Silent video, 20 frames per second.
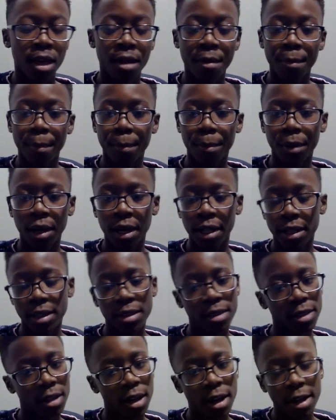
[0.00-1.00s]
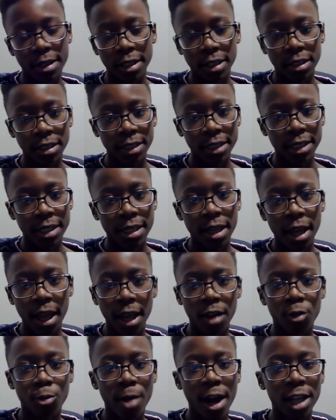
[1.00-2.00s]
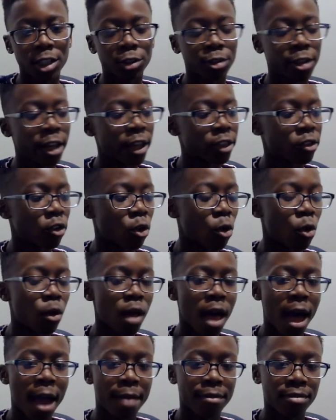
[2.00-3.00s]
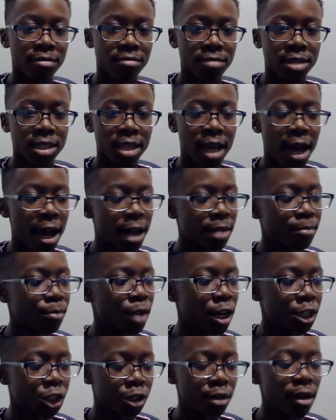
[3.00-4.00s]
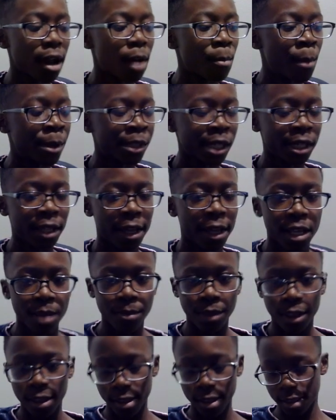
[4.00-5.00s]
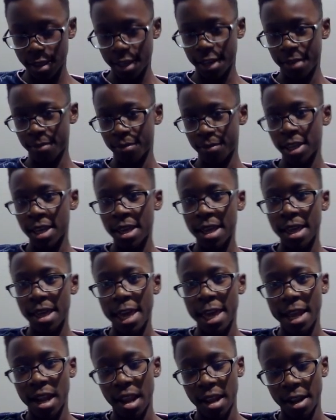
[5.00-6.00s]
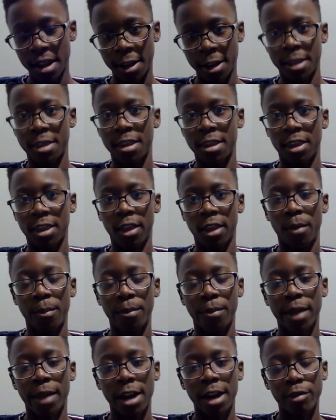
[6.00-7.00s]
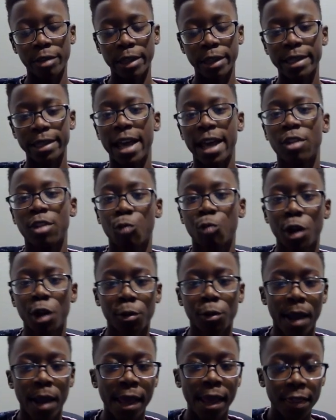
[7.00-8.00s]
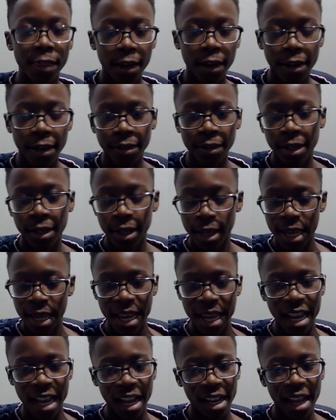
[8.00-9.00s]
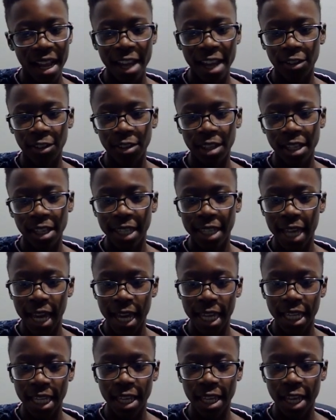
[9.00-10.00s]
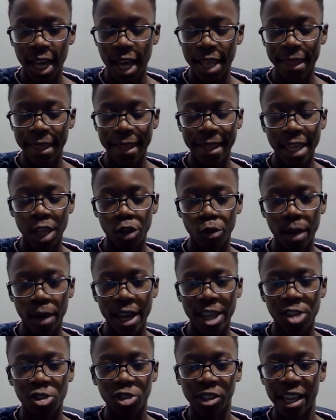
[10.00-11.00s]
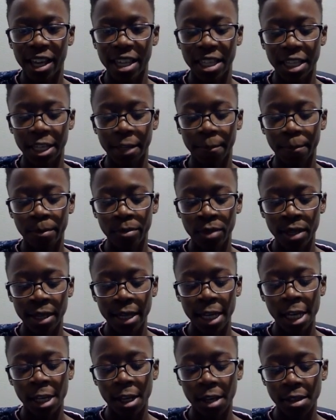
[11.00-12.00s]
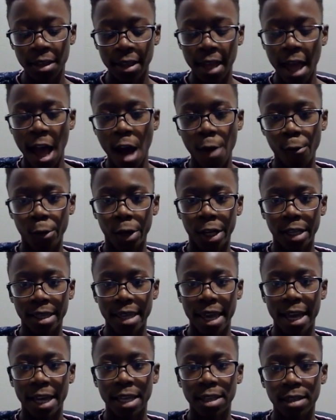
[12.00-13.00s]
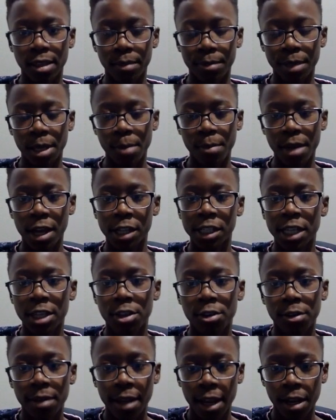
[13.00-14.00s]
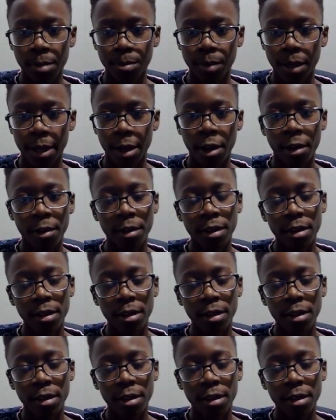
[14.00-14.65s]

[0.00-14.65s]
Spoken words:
But honestly, Rashford as a whole, I'm not sure how much I like him in this team, in this system. I don't think that his work rate is good, and I think he's way too lazy. He doesn't have what it takes to be a Manchester United player,